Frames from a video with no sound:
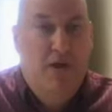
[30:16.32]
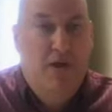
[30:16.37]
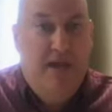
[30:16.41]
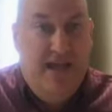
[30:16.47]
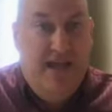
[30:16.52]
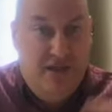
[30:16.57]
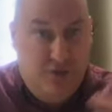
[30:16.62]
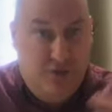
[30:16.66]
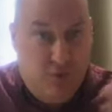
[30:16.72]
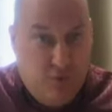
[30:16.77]

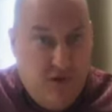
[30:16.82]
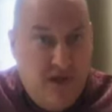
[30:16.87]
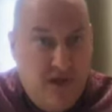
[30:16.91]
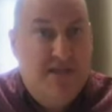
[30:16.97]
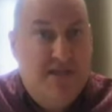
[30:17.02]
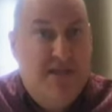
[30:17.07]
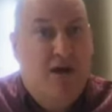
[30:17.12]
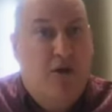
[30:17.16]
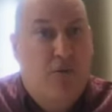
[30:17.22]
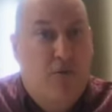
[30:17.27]
in the
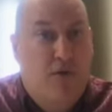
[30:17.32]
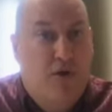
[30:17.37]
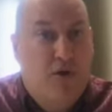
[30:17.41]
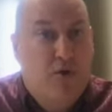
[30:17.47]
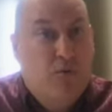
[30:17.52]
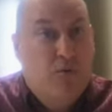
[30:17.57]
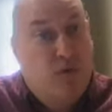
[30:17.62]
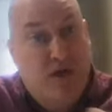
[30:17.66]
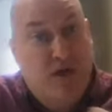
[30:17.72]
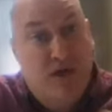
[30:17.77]
retail
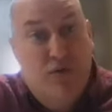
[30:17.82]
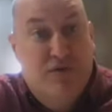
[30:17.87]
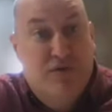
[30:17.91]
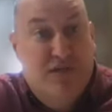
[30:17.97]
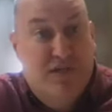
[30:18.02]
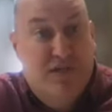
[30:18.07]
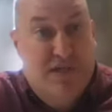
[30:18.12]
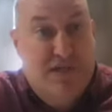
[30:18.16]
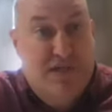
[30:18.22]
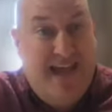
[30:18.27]
world, we
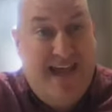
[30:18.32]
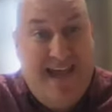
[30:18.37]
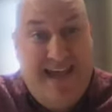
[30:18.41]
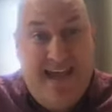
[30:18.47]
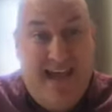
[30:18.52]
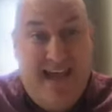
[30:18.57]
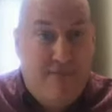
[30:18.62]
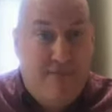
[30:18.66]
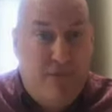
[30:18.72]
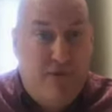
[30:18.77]
used to say
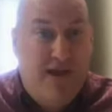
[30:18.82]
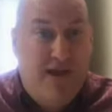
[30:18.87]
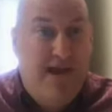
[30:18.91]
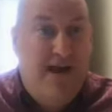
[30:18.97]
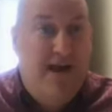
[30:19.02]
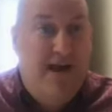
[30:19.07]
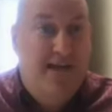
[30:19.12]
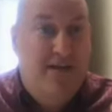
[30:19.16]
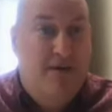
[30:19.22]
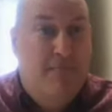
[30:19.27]
every
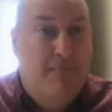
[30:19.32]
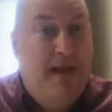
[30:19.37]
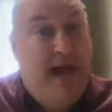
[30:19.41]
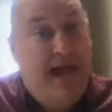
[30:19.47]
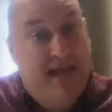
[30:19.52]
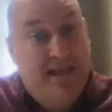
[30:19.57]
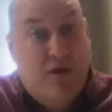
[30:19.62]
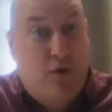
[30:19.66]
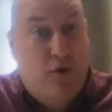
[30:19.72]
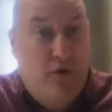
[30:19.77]
item
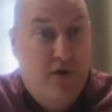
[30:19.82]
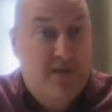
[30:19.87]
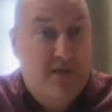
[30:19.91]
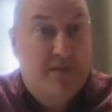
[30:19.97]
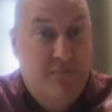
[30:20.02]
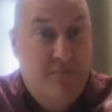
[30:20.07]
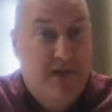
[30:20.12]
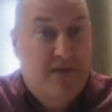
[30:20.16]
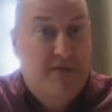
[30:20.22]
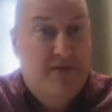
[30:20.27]
had a
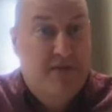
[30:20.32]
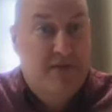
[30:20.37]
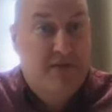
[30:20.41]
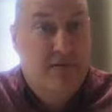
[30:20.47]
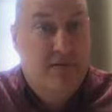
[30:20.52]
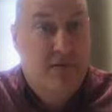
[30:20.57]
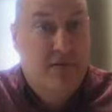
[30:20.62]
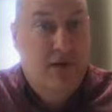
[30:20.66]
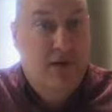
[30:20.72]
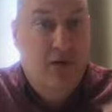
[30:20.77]
Christmas,
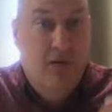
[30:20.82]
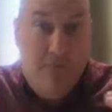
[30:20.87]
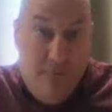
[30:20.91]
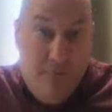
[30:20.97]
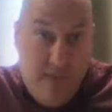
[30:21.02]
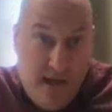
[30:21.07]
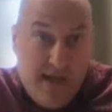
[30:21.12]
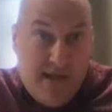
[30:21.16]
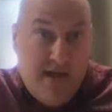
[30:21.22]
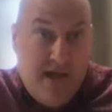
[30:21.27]

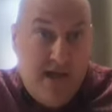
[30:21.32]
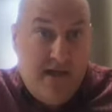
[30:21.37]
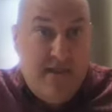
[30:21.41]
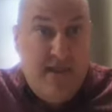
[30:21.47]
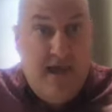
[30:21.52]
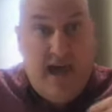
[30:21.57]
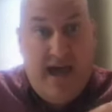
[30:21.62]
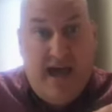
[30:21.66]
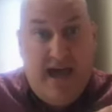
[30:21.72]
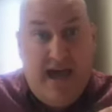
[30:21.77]
meaning
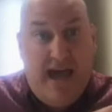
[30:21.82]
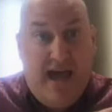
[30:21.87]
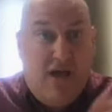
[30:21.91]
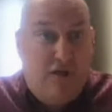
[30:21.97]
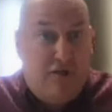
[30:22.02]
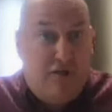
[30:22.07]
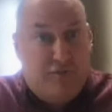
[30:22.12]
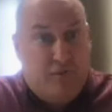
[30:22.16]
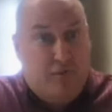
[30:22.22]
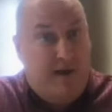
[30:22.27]
that
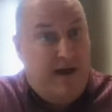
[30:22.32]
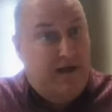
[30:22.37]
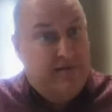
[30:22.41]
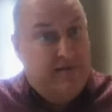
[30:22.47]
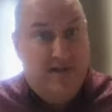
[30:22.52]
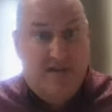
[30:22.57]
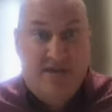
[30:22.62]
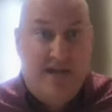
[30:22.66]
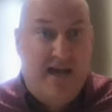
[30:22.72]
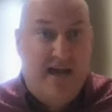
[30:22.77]
throughout
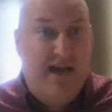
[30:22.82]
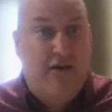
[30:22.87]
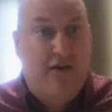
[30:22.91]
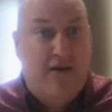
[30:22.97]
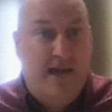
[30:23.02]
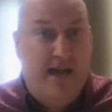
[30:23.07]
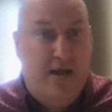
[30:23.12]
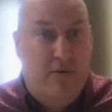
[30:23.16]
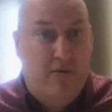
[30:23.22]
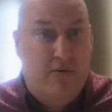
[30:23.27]
an entire
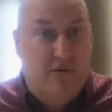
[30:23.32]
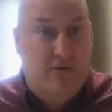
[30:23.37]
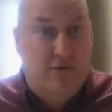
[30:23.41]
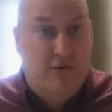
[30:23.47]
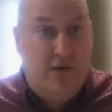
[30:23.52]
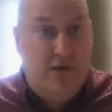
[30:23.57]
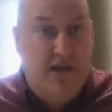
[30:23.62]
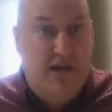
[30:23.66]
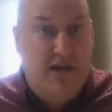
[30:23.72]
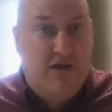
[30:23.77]

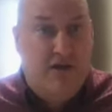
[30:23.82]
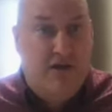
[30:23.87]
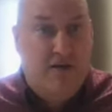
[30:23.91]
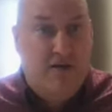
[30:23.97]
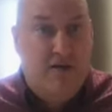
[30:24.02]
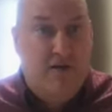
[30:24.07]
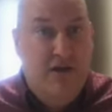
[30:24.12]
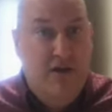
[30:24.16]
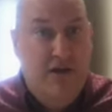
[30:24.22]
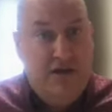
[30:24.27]
calendar
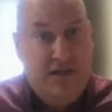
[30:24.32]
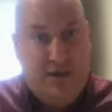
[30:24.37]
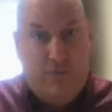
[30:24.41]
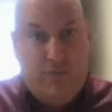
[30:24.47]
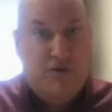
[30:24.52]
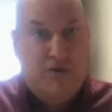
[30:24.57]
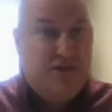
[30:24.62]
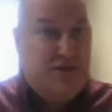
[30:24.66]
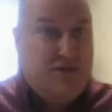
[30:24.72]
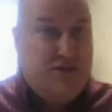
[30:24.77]
year, there
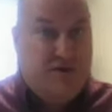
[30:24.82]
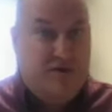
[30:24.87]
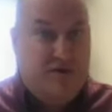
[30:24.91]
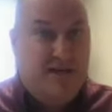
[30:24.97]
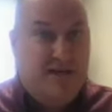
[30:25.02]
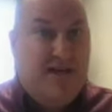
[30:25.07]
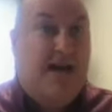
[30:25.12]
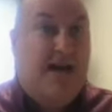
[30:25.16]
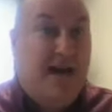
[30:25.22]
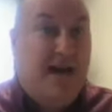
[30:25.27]
were
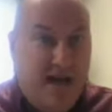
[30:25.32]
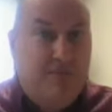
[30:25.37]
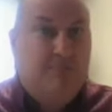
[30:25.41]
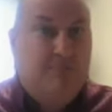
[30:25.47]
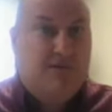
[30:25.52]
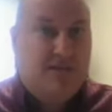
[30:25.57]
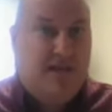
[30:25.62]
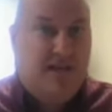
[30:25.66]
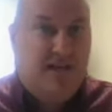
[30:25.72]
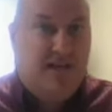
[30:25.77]
certain
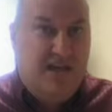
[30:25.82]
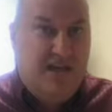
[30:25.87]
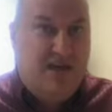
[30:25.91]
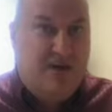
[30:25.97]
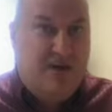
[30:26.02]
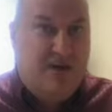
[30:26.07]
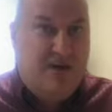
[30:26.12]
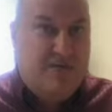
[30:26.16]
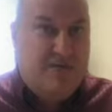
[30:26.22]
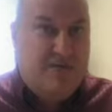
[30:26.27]
times of the
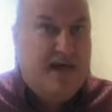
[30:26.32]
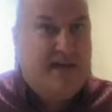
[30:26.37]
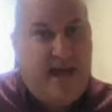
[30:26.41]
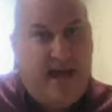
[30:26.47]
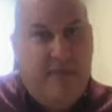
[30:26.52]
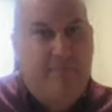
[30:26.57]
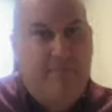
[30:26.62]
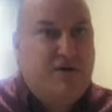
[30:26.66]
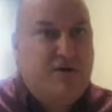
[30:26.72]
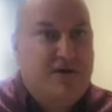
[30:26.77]
year that
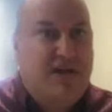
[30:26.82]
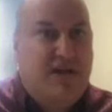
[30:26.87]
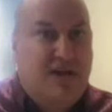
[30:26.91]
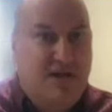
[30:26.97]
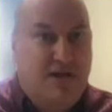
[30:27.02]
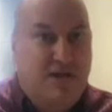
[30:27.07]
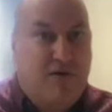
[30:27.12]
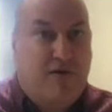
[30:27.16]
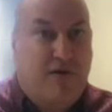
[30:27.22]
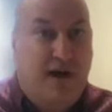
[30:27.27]
that
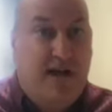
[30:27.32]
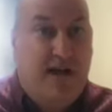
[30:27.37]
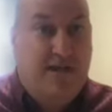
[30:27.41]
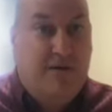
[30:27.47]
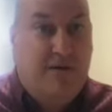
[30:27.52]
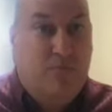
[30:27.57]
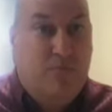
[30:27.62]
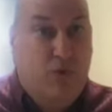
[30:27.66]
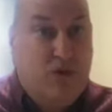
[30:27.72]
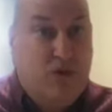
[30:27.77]
particular
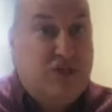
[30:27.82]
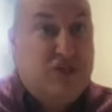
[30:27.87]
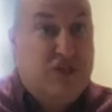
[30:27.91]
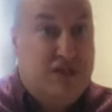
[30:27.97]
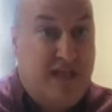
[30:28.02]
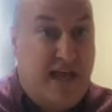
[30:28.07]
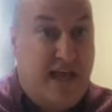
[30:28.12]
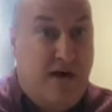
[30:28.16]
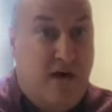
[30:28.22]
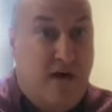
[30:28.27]
item would
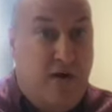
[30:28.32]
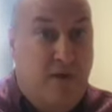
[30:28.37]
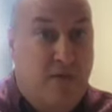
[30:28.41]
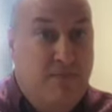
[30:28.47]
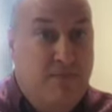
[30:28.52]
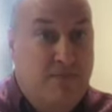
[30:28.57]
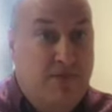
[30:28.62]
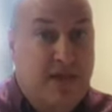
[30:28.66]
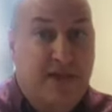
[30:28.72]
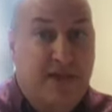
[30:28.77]

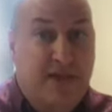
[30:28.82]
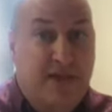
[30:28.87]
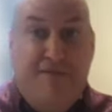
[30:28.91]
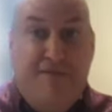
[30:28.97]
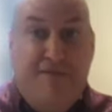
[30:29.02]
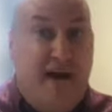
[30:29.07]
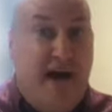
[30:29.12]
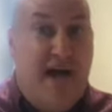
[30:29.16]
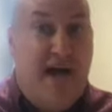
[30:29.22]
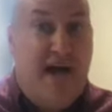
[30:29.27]
sell
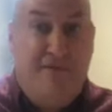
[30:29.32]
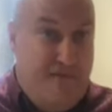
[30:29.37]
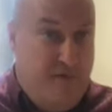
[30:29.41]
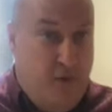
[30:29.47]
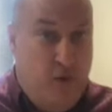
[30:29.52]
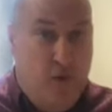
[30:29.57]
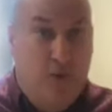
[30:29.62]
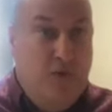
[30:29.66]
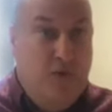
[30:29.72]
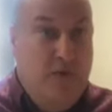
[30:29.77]

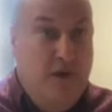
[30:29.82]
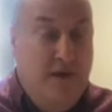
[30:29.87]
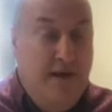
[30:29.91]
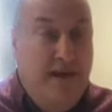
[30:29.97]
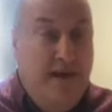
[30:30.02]
fivefold.